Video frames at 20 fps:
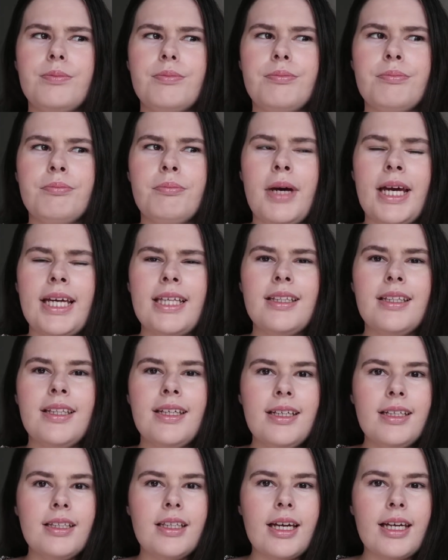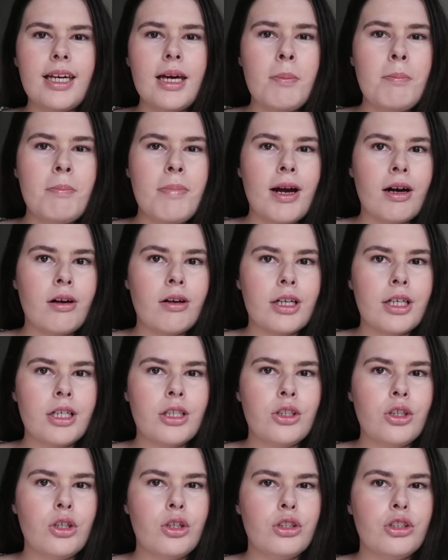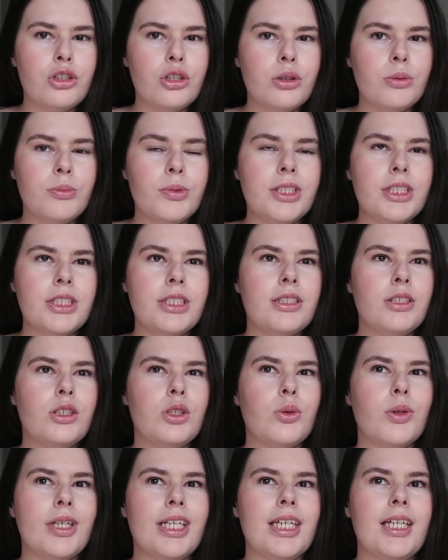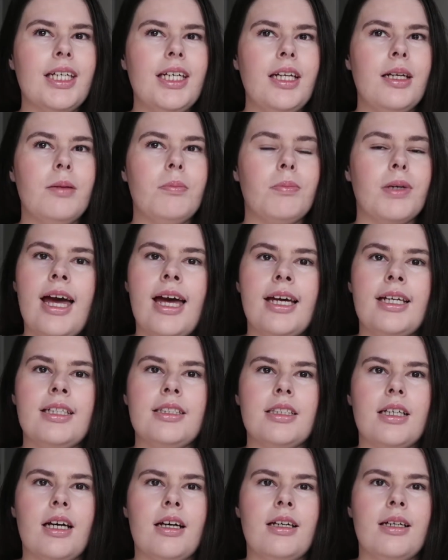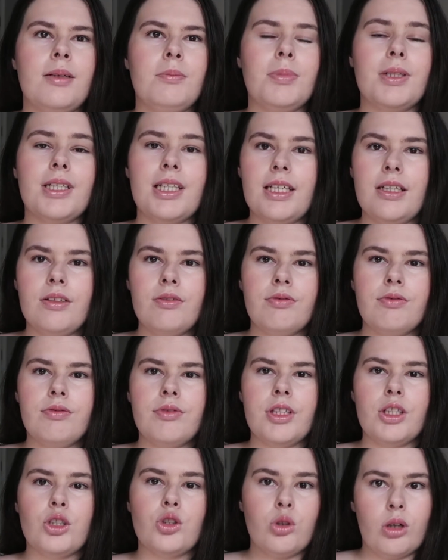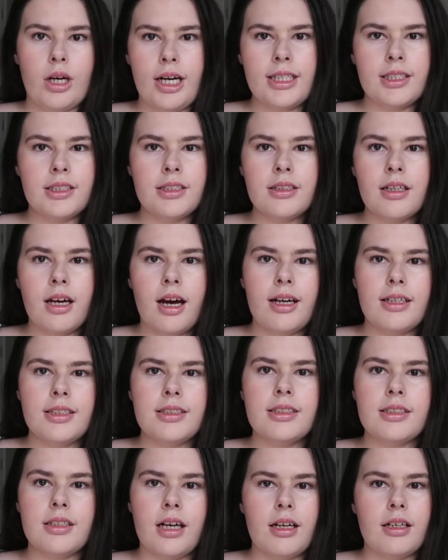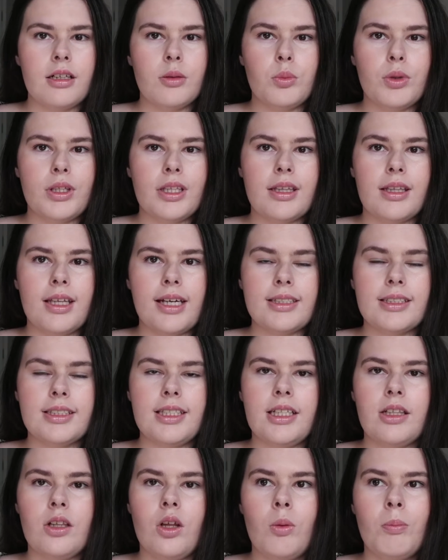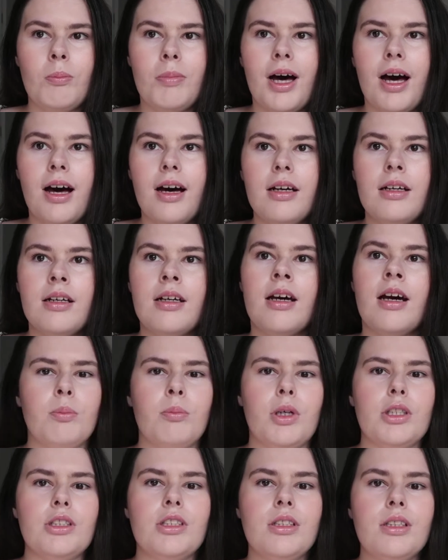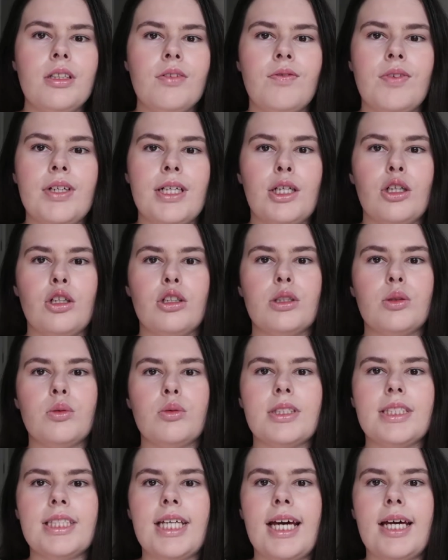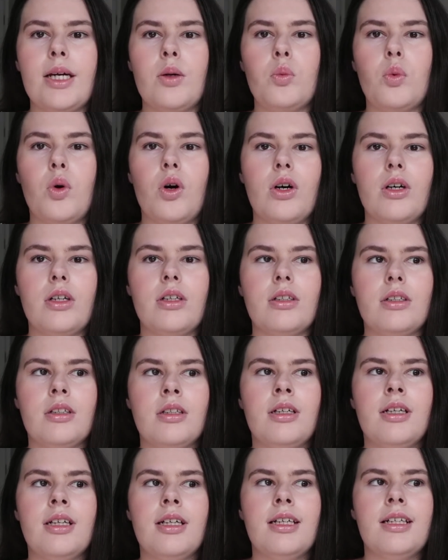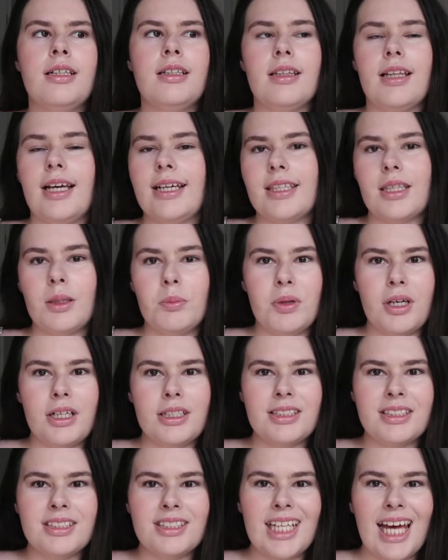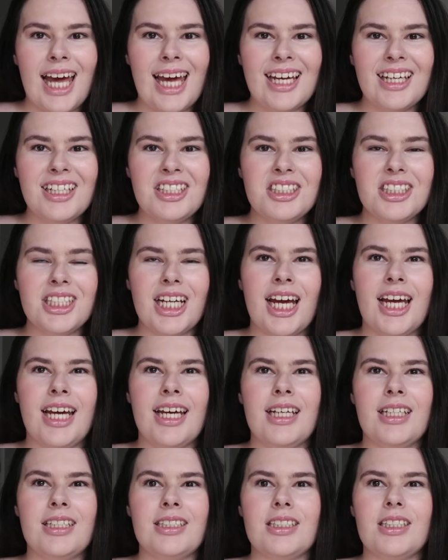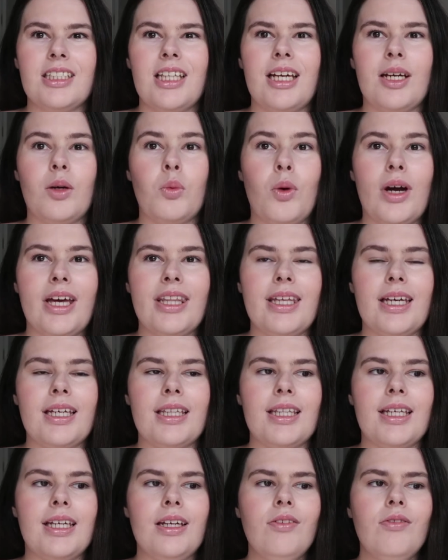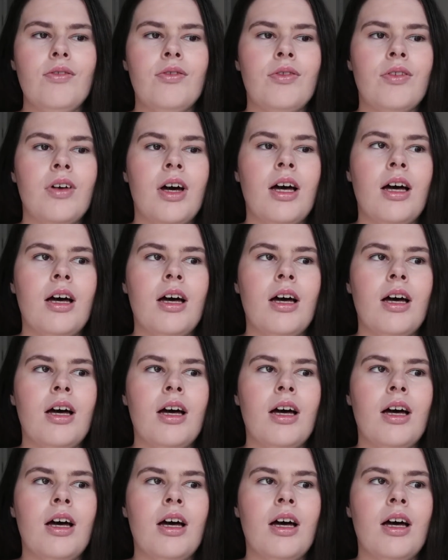mainly like American YouTubers doing it, and I believe the trend kind of started with Lexi Lombard. So most of the videos will say what like the person's age and like where they live,